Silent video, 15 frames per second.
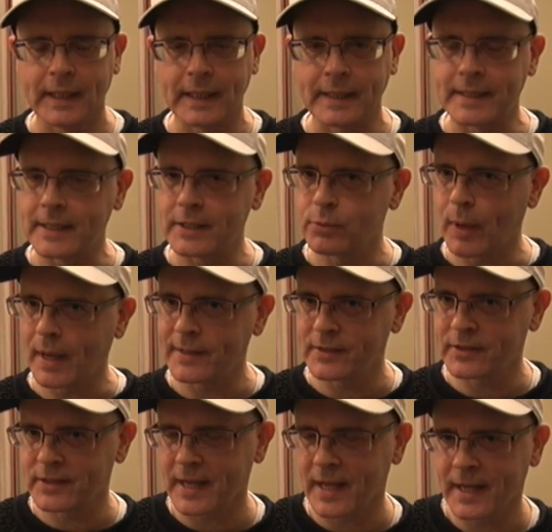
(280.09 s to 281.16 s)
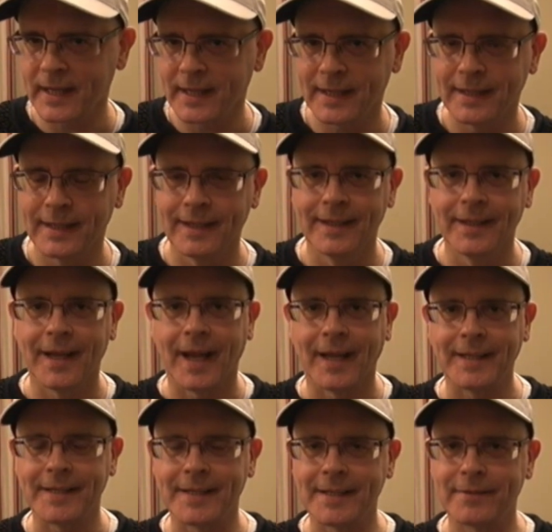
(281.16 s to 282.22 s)
It is Wednesday
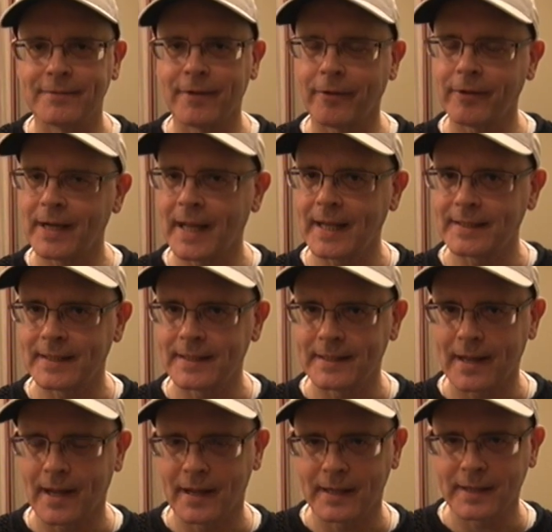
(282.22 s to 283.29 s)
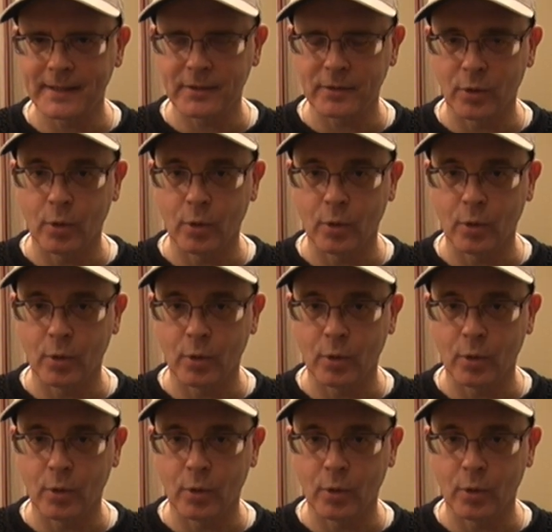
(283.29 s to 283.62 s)
and it is very late at night,